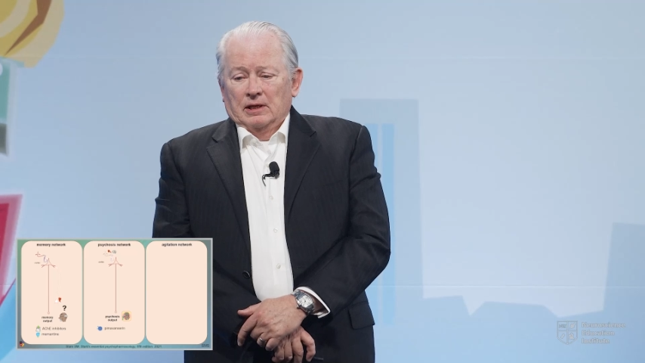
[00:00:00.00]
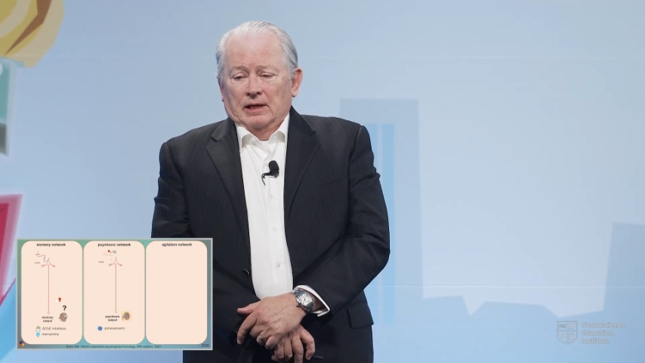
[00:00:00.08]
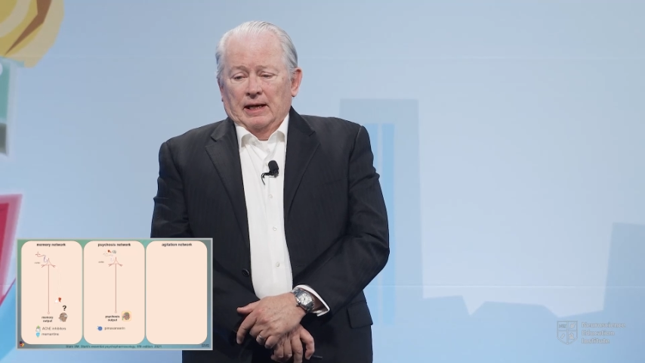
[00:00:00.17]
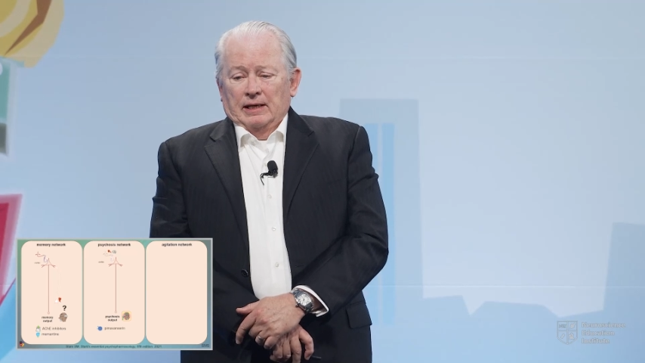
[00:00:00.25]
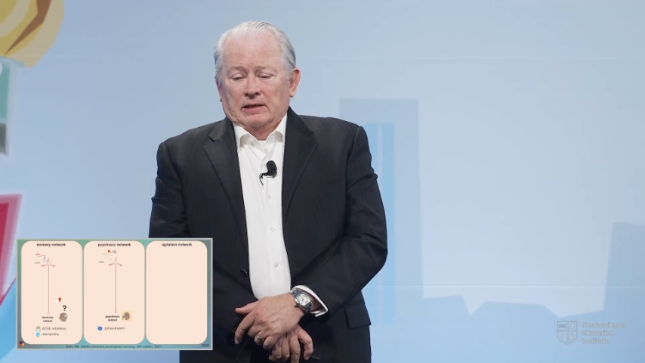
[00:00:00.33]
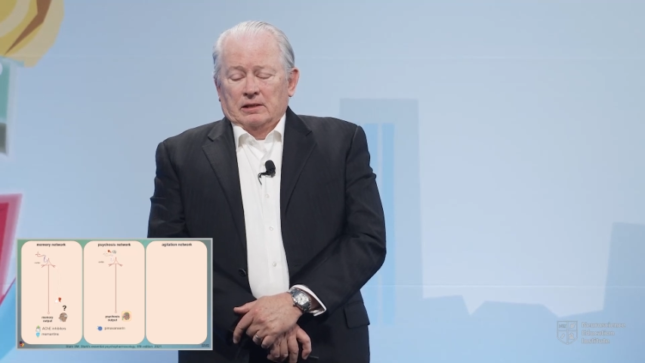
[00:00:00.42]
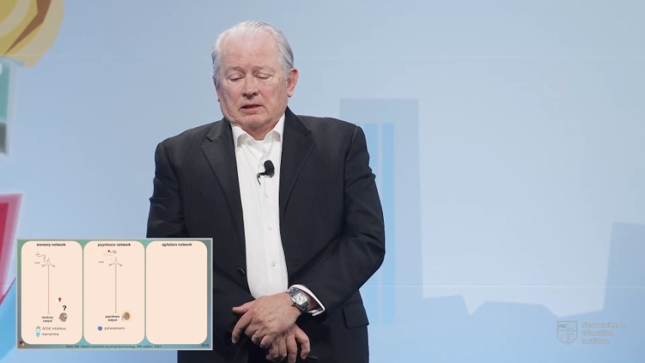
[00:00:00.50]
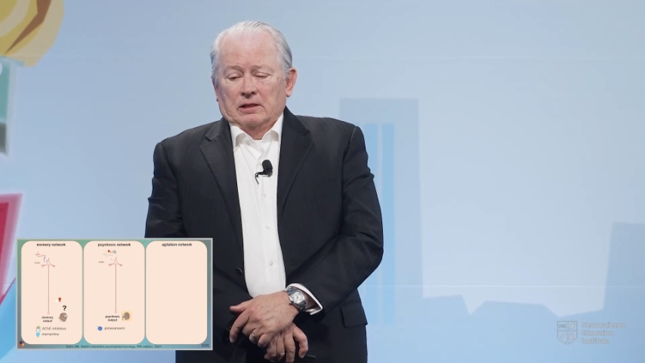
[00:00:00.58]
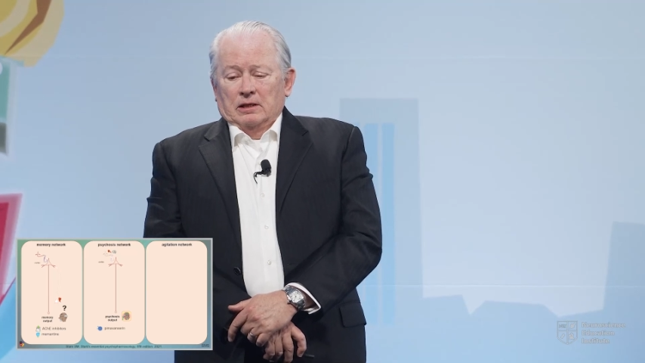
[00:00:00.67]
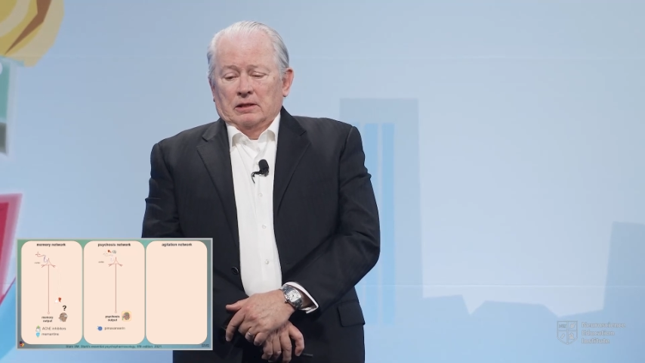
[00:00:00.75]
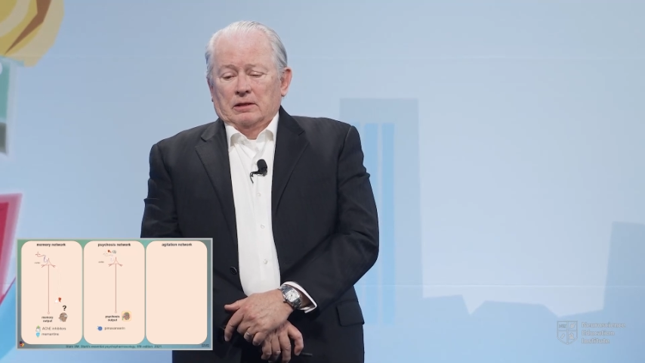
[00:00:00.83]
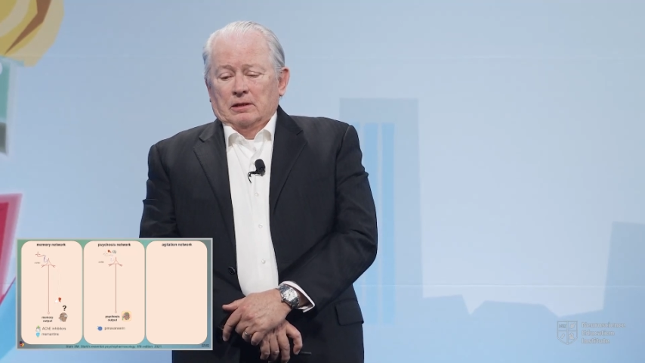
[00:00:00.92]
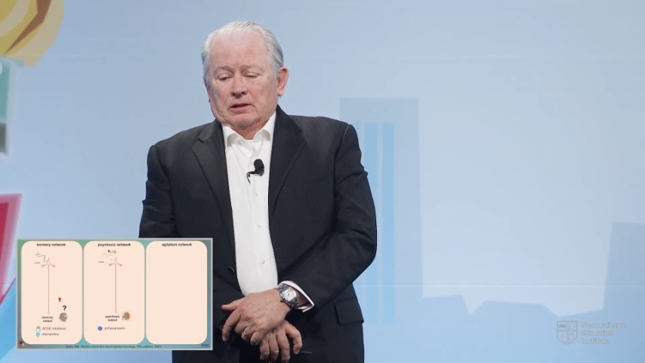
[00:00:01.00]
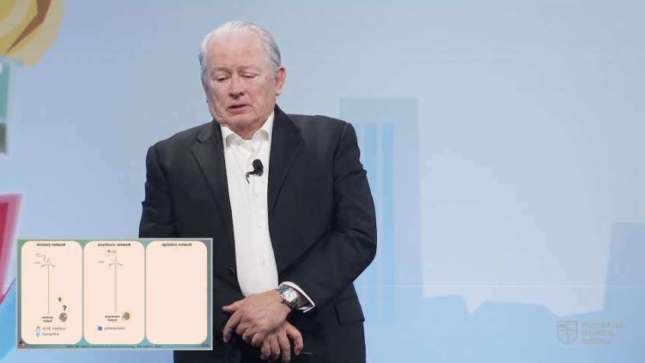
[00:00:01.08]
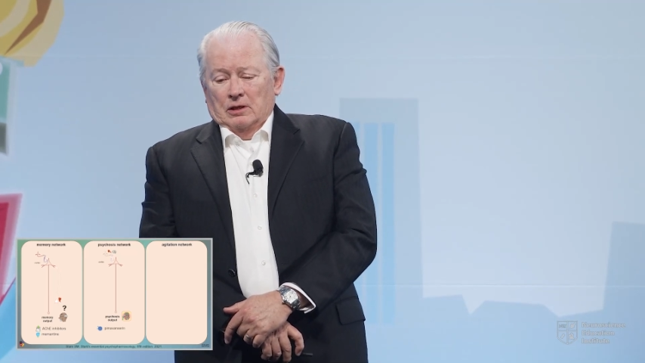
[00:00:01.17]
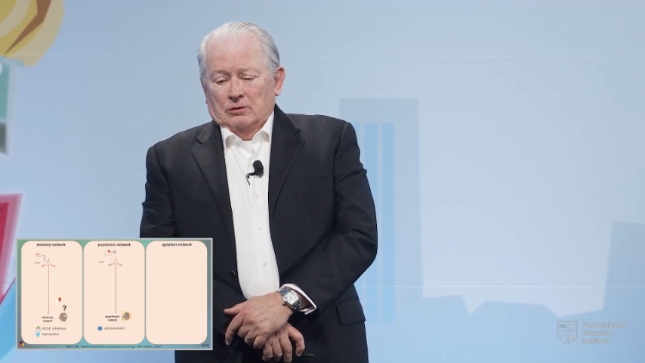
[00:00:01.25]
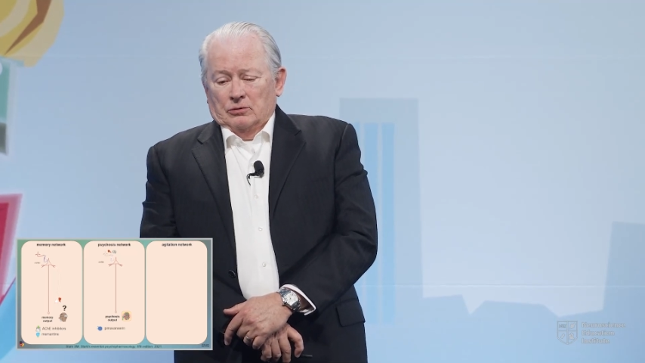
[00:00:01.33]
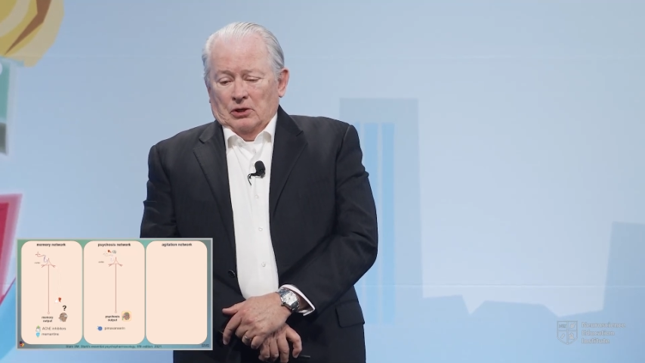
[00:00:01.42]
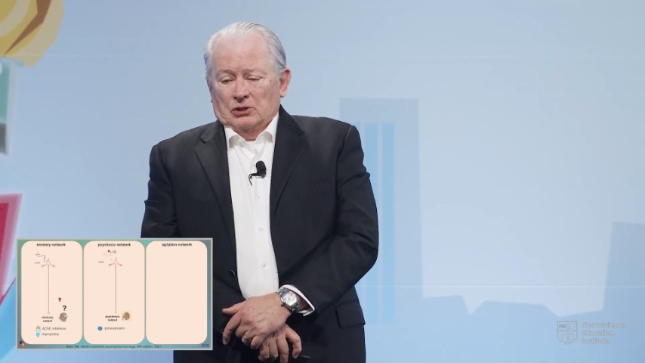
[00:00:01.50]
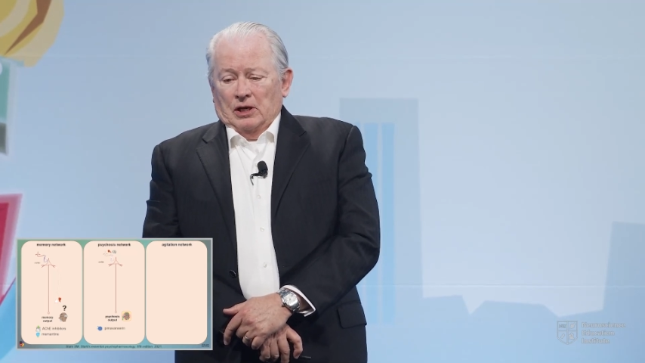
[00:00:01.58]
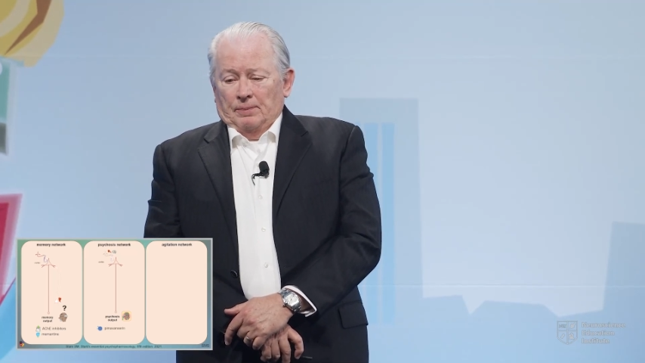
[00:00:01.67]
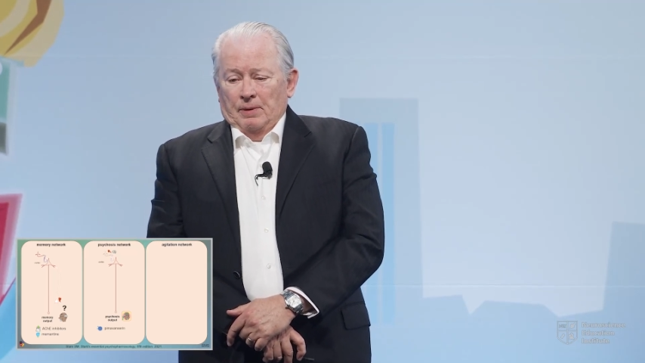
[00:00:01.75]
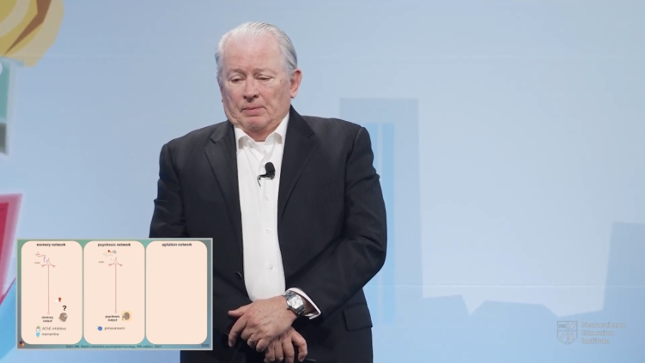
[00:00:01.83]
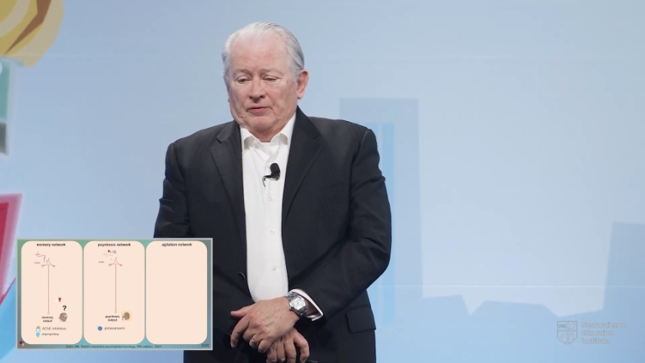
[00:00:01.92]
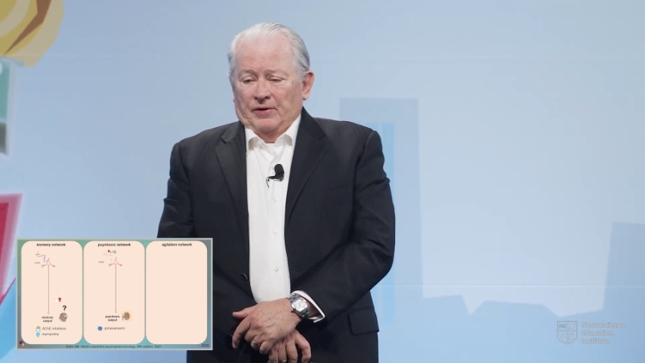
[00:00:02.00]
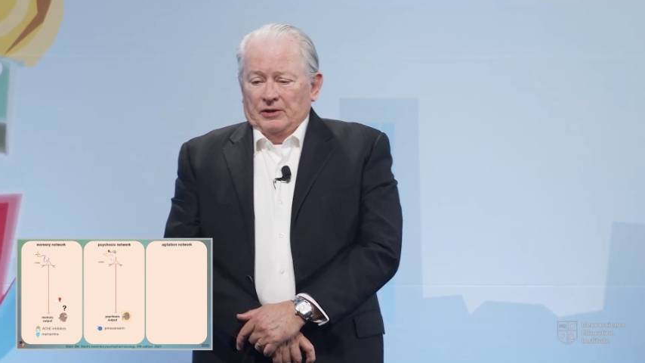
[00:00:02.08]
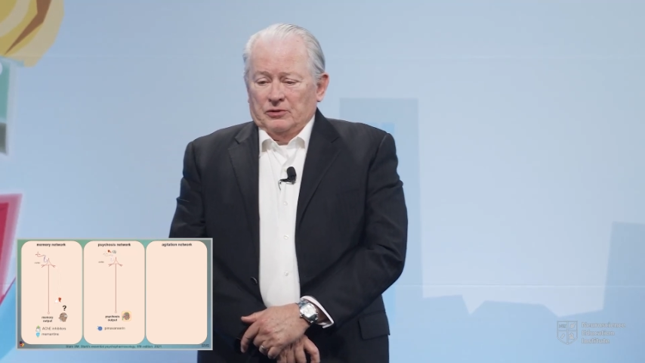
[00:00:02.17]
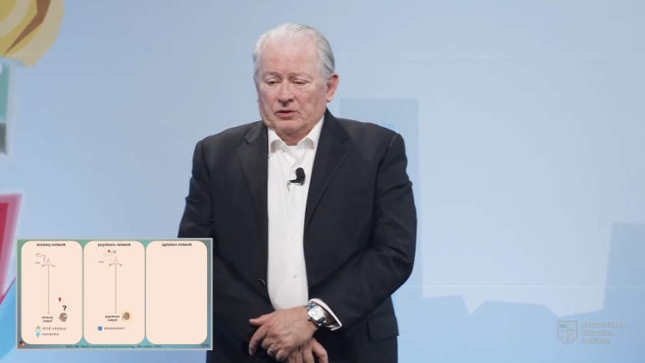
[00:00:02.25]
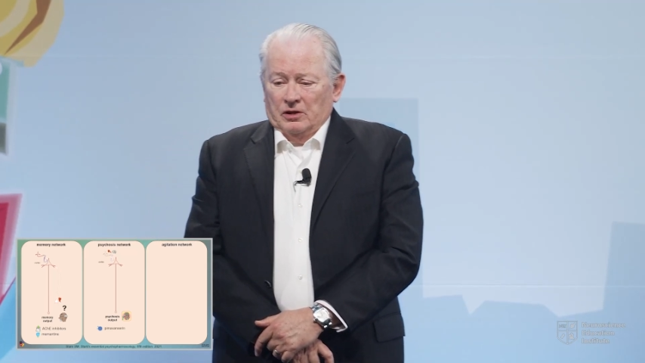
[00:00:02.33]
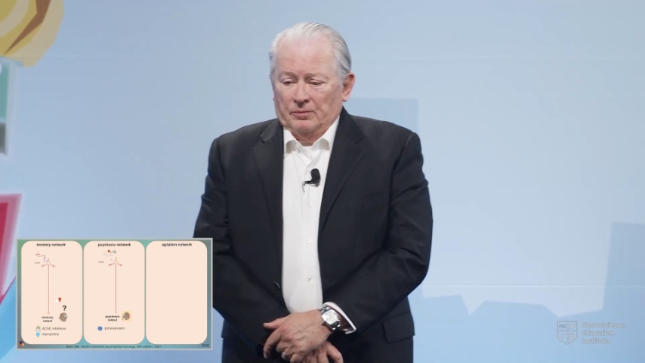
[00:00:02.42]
And uh, drugs like pimavanserin